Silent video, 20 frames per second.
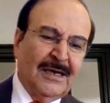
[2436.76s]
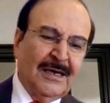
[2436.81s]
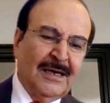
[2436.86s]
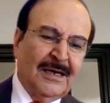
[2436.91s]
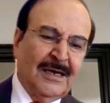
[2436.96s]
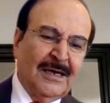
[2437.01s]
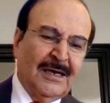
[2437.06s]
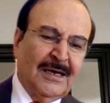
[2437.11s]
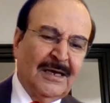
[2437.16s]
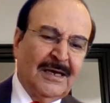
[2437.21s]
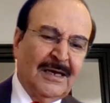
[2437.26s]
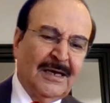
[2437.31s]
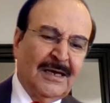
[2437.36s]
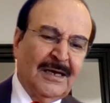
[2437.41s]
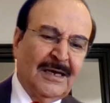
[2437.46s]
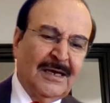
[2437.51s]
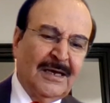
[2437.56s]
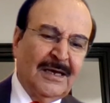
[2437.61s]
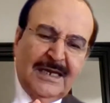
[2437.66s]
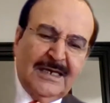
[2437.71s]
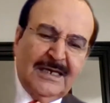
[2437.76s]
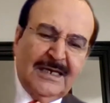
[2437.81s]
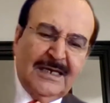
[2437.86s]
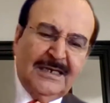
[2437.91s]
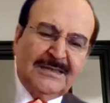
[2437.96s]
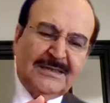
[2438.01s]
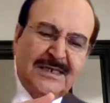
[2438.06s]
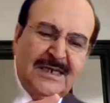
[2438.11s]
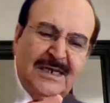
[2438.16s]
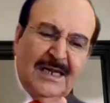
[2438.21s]
Al-Hid,
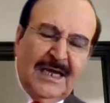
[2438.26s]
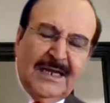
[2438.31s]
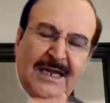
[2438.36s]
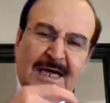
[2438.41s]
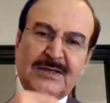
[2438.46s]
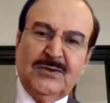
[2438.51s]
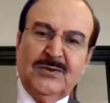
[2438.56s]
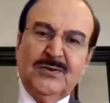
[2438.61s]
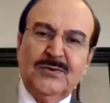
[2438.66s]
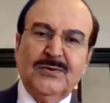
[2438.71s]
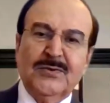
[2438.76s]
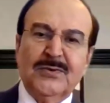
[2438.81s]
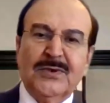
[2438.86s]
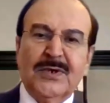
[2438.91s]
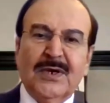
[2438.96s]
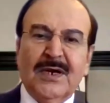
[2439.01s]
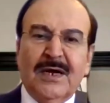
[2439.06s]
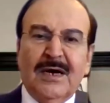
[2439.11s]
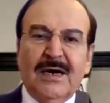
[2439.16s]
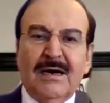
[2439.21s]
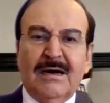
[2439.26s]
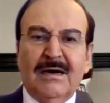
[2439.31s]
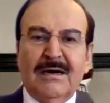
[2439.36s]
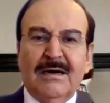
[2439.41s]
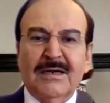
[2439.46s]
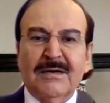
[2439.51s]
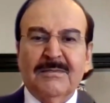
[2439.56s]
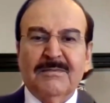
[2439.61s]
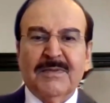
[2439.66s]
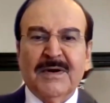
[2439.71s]
Al-Azl, and Adur
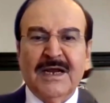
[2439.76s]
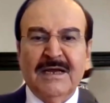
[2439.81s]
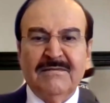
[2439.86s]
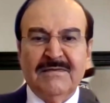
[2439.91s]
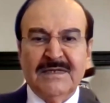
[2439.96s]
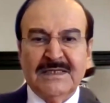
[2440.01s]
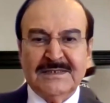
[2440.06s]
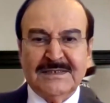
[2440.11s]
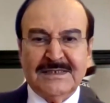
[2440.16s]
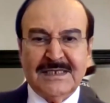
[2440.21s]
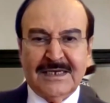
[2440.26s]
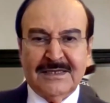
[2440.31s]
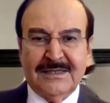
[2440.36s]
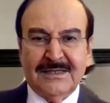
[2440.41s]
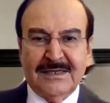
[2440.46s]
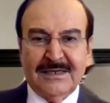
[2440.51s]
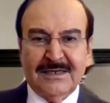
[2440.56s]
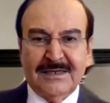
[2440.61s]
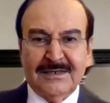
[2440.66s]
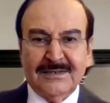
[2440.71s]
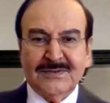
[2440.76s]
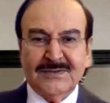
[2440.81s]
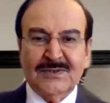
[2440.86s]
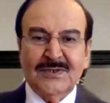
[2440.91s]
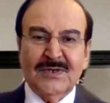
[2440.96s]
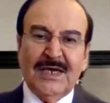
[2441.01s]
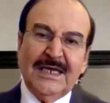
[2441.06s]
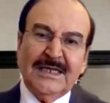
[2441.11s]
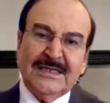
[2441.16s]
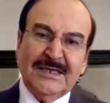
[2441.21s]
are private sector. So
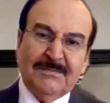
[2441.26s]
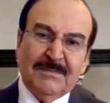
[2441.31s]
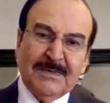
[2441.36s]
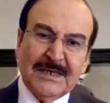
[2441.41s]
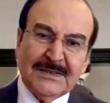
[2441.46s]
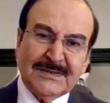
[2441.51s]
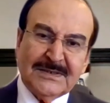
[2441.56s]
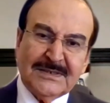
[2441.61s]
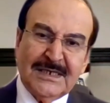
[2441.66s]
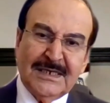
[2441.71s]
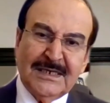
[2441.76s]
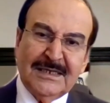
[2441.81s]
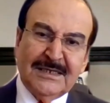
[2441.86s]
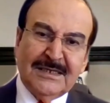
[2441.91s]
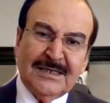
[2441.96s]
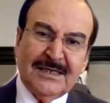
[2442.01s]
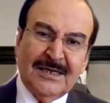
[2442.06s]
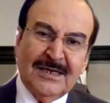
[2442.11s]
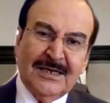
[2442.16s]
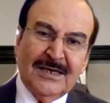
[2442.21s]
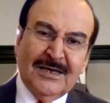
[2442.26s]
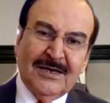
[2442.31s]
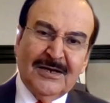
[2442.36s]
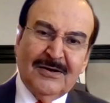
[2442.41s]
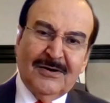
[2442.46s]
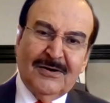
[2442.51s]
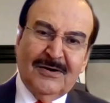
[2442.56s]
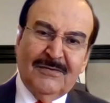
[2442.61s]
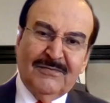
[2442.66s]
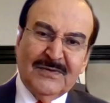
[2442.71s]
80%
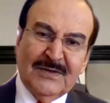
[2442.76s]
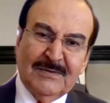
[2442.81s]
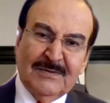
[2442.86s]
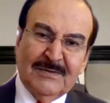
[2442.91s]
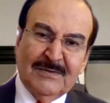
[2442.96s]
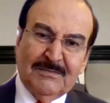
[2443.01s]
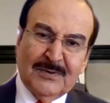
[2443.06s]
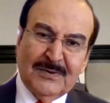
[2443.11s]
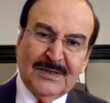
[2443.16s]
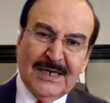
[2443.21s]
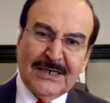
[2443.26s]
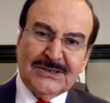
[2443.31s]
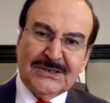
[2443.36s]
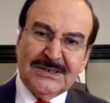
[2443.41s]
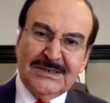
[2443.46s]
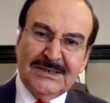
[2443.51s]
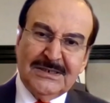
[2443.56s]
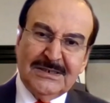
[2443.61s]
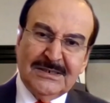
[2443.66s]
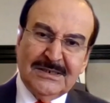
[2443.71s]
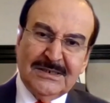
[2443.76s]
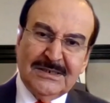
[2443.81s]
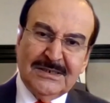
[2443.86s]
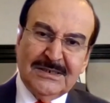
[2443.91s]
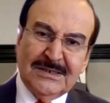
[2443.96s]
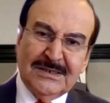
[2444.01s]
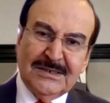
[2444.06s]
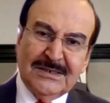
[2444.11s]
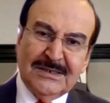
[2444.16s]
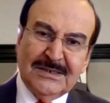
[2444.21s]
of the production
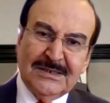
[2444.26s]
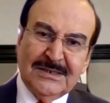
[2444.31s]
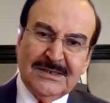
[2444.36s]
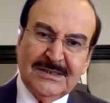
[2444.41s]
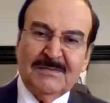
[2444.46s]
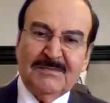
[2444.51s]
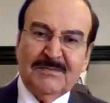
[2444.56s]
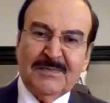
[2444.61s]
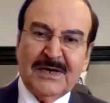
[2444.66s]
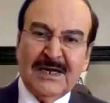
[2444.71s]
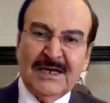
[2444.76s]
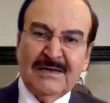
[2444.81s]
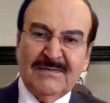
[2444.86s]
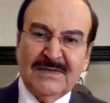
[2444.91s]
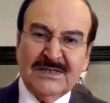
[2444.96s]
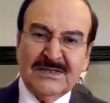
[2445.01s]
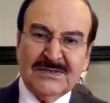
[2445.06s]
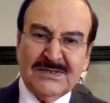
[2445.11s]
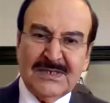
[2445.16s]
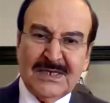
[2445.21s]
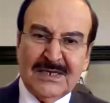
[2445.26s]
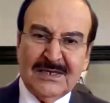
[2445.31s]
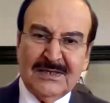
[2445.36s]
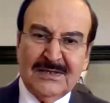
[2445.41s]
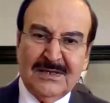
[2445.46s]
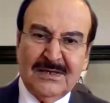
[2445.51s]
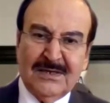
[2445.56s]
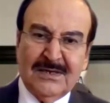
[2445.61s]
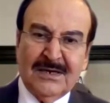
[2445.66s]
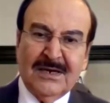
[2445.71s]
is from the private
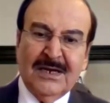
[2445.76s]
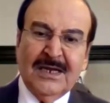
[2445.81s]
sector.